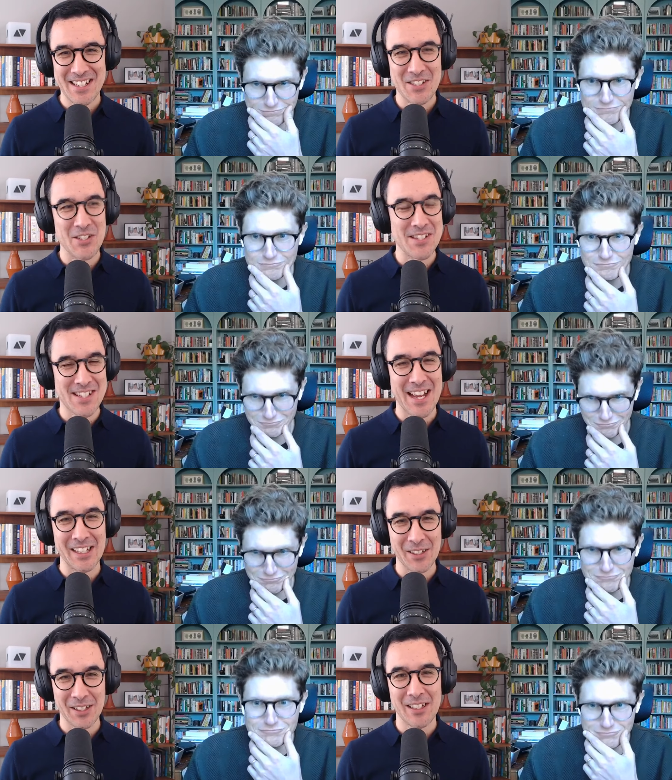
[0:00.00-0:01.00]
Speaker 1: just
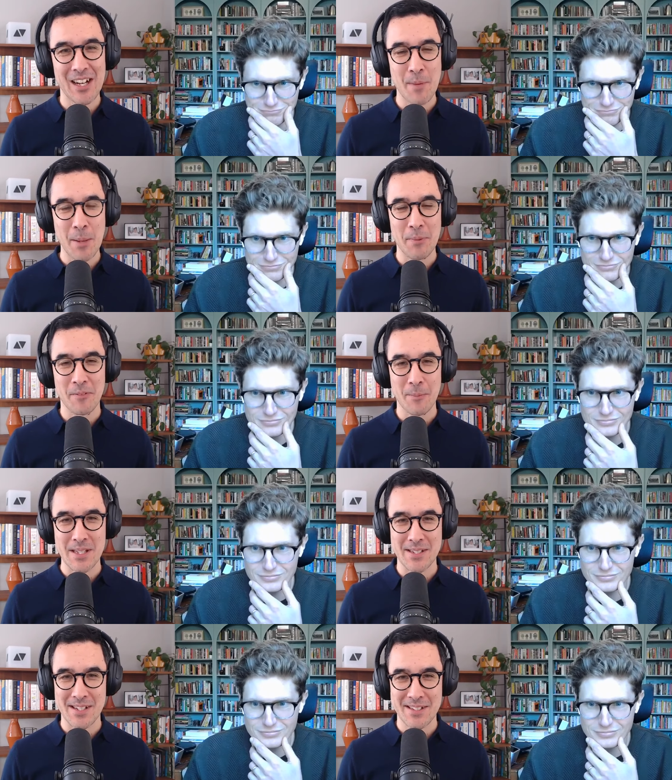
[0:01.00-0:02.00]
saying, look, I'm open for
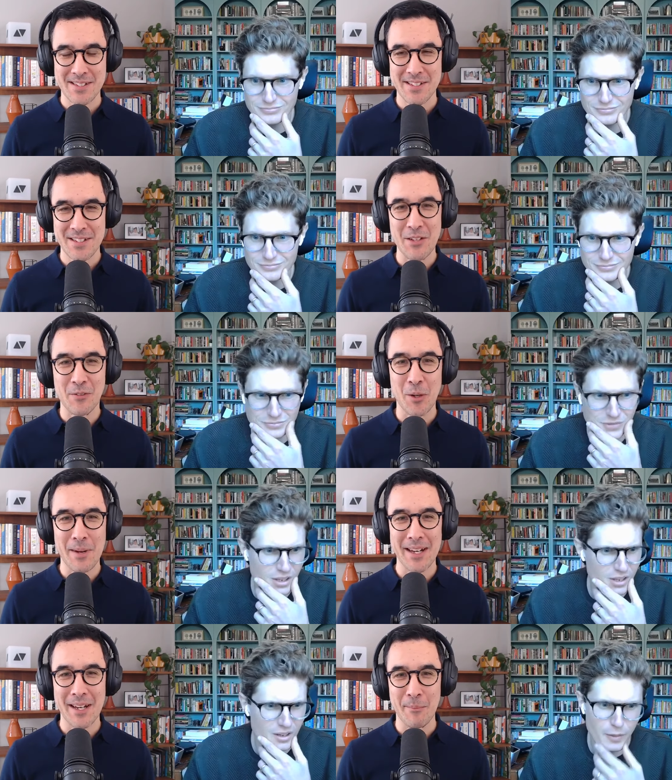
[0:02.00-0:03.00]
business. You've got
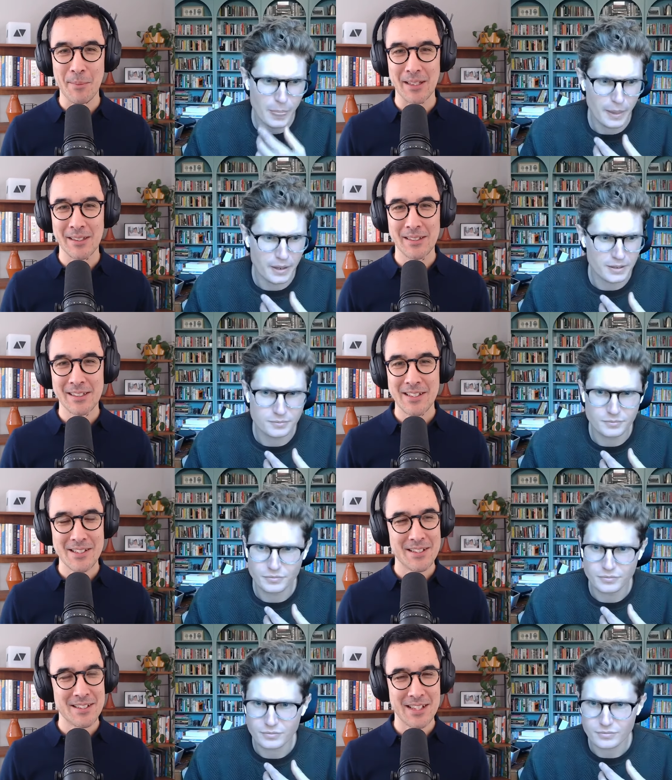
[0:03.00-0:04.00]
my number.
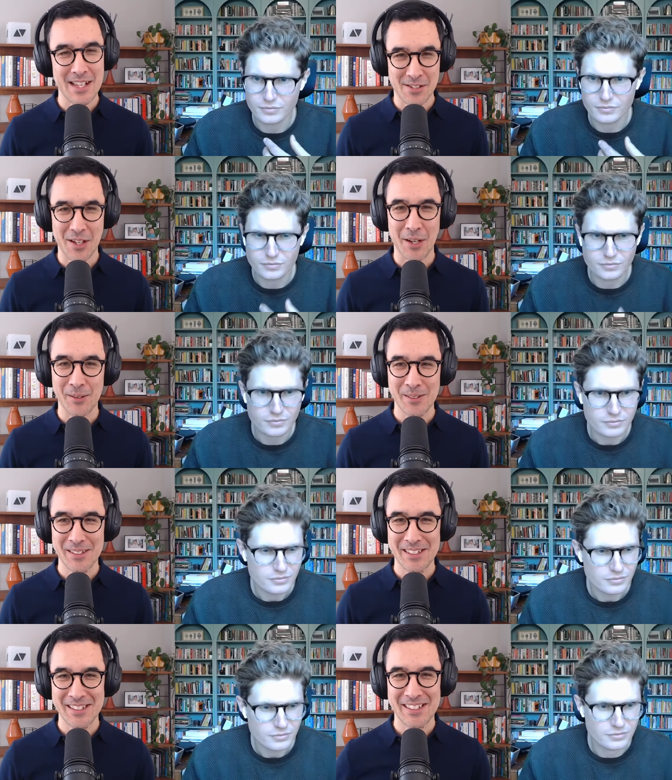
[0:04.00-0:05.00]
Let's go.
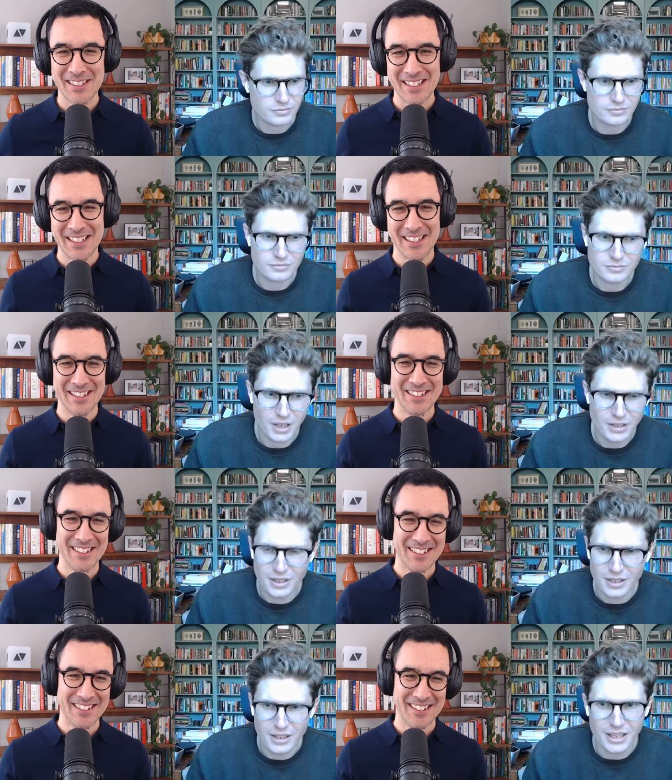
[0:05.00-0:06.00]

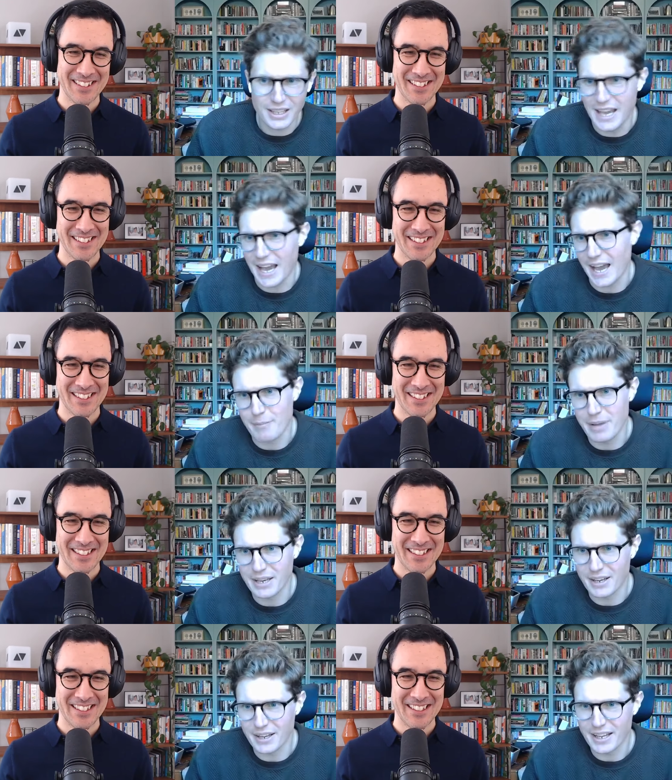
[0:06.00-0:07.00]
Speaker 2: Yeah, I
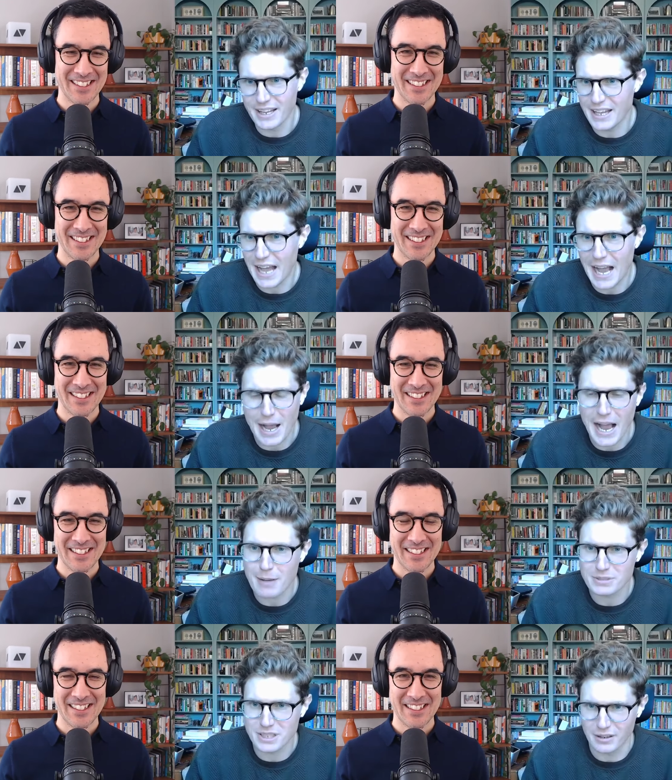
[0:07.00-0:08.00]
mean,
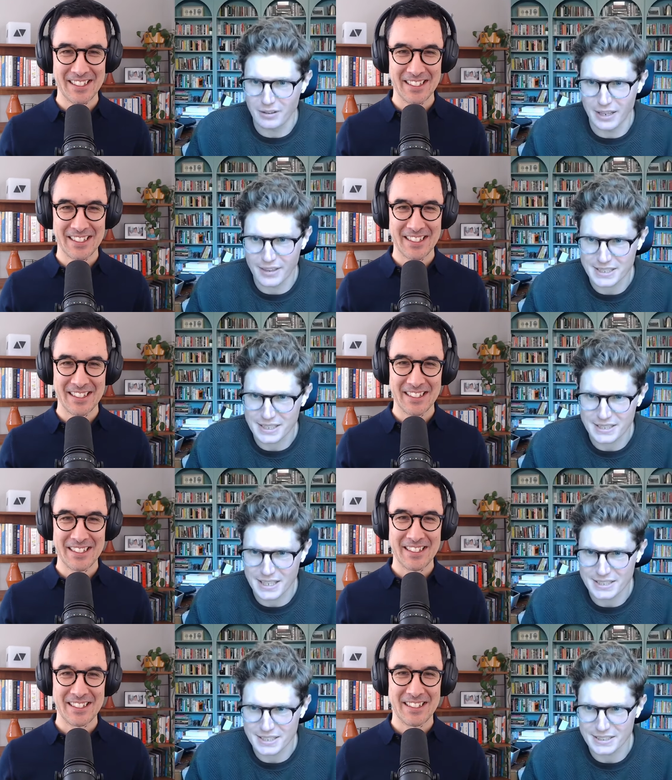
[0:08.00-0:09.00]
absolutely. This is,
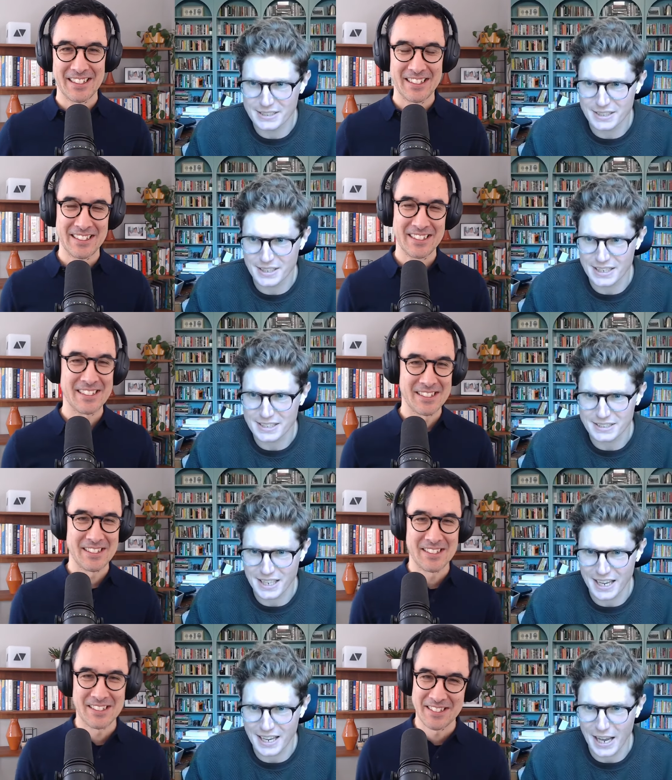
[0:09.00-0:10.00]

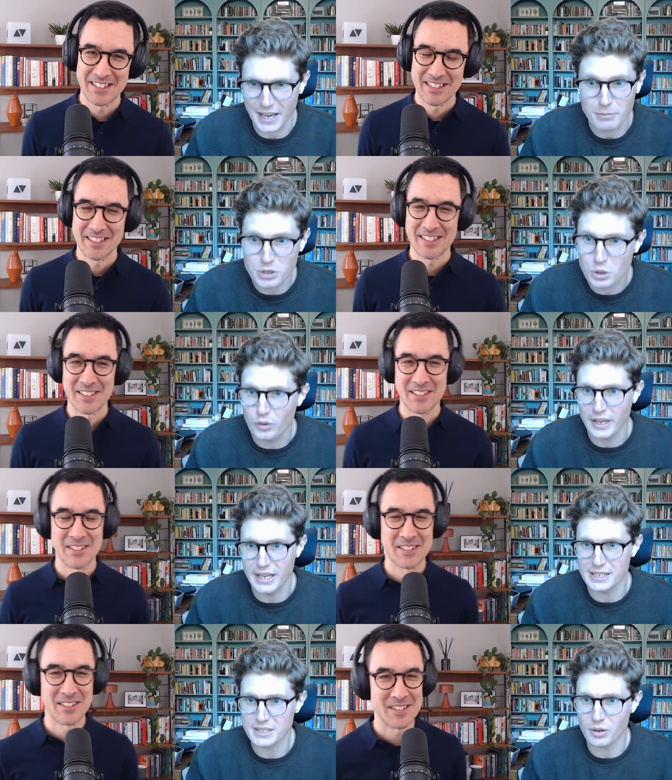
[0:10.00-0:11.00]
and I'm sure that
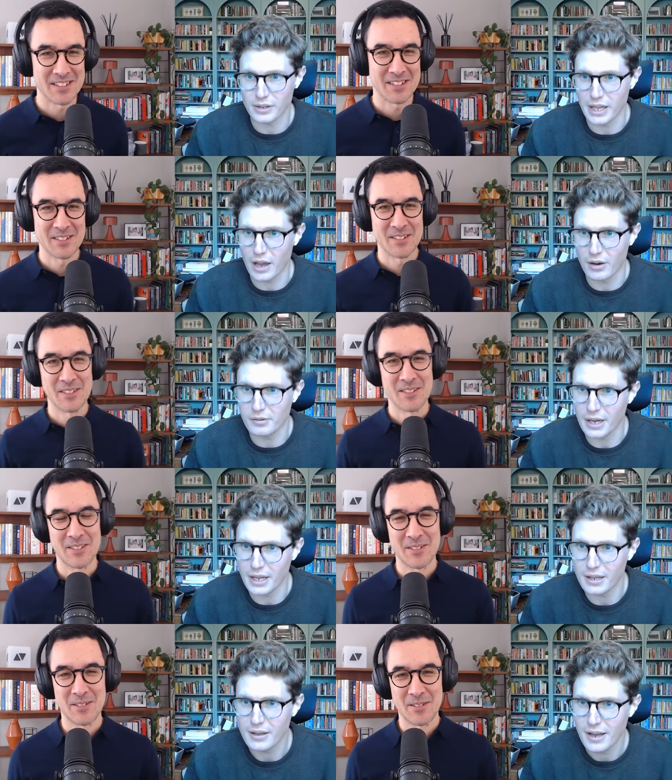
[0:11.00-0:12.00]
he's not the only